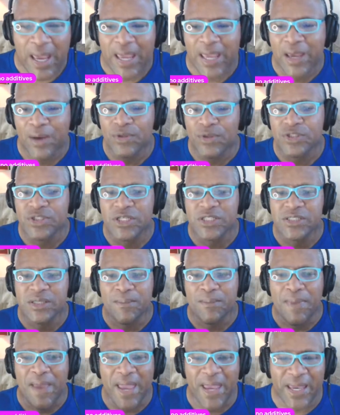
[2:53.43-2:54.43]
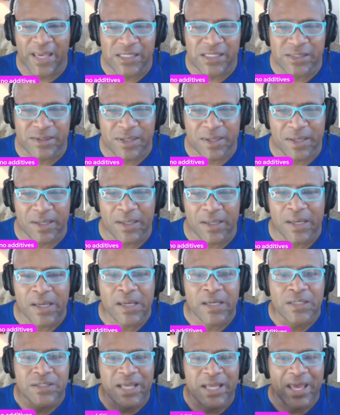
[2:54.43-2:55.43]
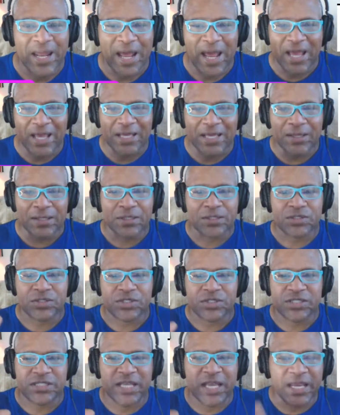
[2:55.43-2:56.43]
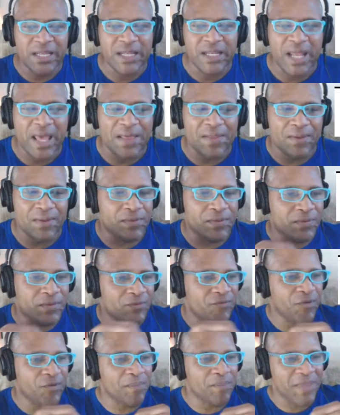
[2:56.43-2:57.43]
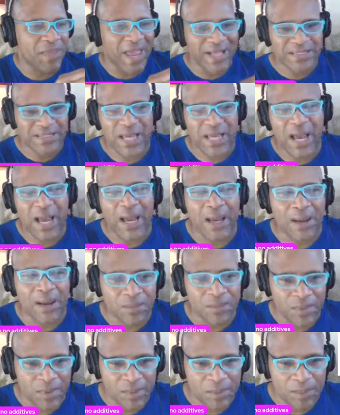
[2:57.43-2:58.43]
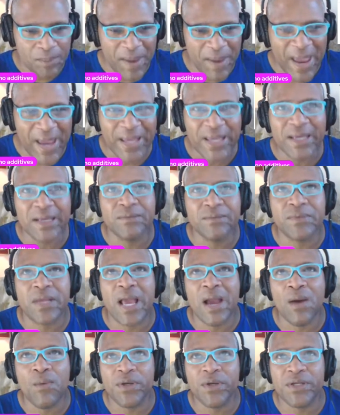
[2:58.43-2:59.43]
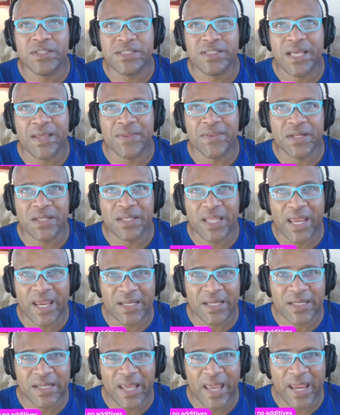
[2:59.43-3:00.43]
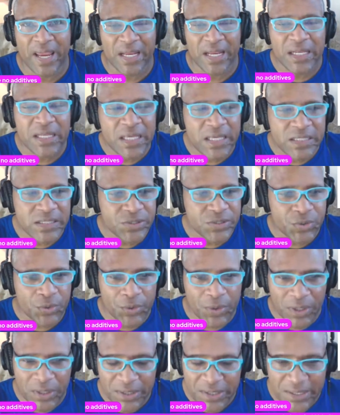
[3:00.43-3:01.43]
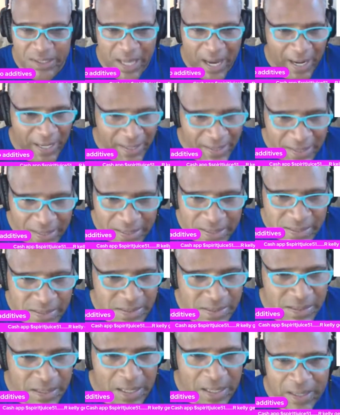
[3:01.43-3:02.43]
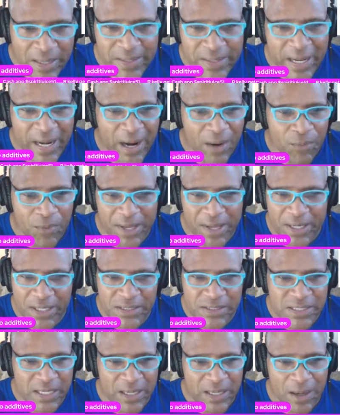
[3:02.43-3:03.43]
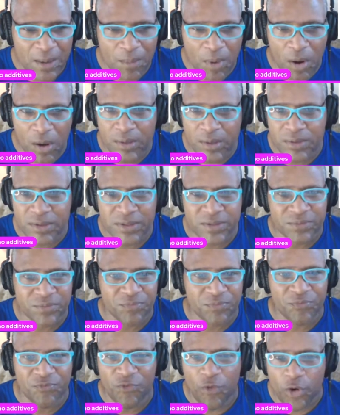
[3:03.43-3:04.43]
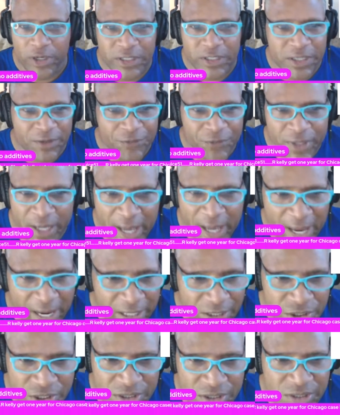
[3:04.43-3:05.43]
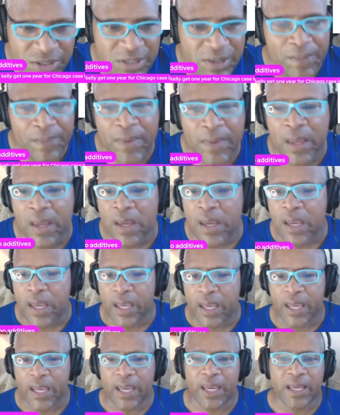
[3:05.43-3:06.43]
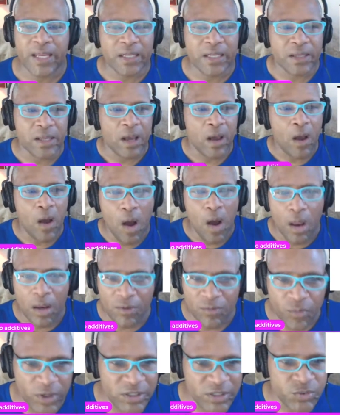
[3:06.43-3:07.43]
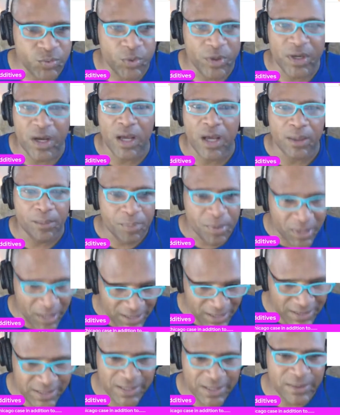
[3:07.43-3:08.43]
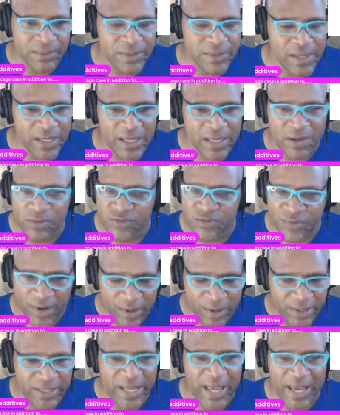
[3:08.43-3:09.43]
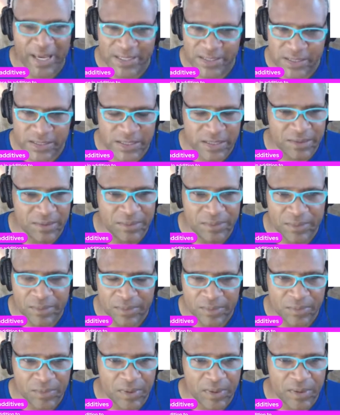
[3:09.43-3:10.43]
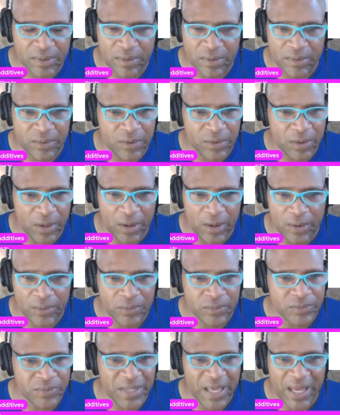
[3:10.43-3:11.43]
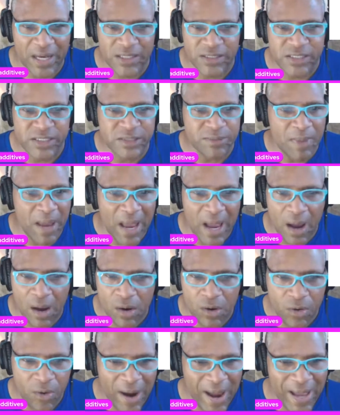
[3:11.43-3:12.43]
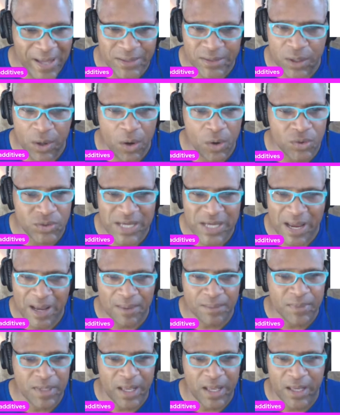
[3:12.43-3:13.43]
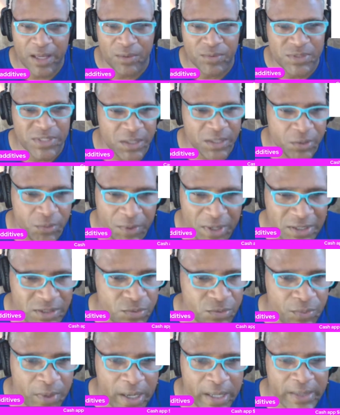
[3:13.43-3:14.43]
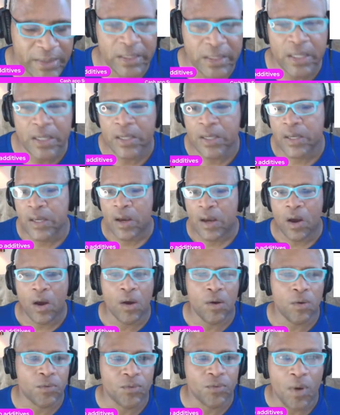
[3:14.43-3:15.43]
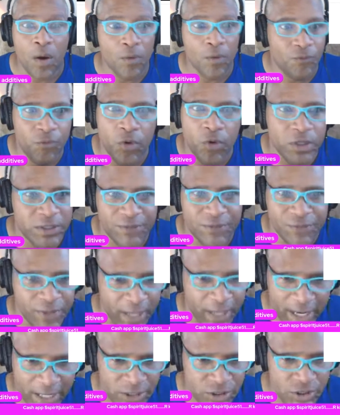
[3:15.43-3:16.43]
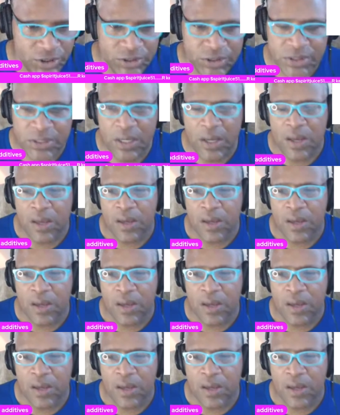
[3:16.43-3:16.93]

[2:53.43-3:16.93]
It was just amazing that I seen from that time back in, I want to say the late 80s, the early 90s, that I ran into him on 4 different occasions, and all of which were unpleasant. And he was very nasty, not a smile cracked the whole time that he was in the restaurant on 4 different occasions.